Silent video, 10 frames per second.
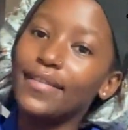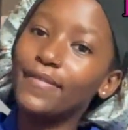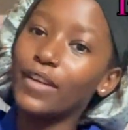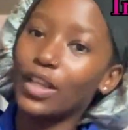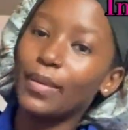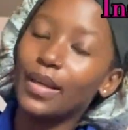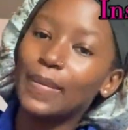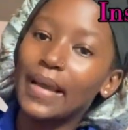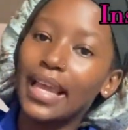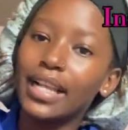follow me on
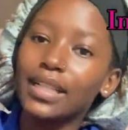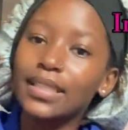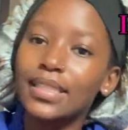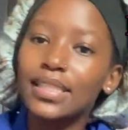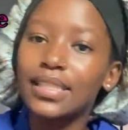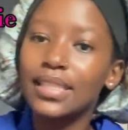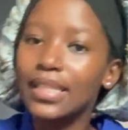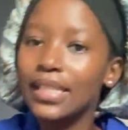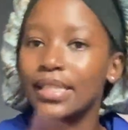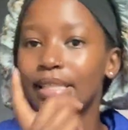my handles,
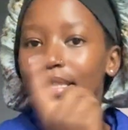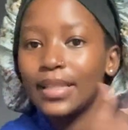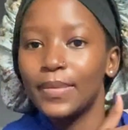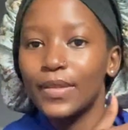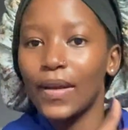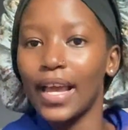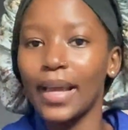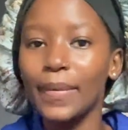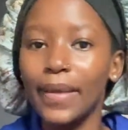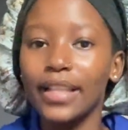
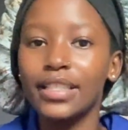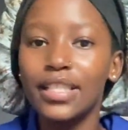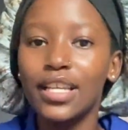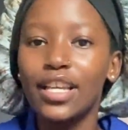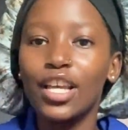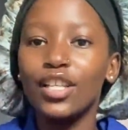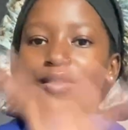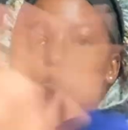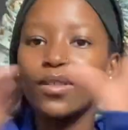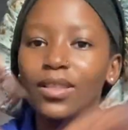subscribe, and
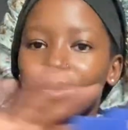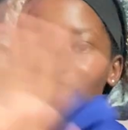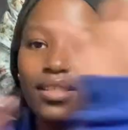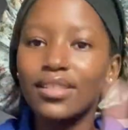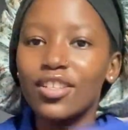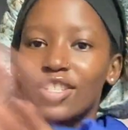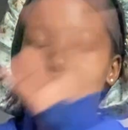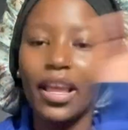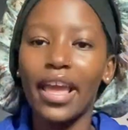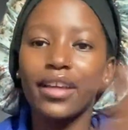do all those
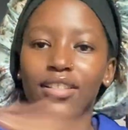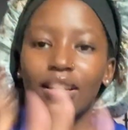shebang.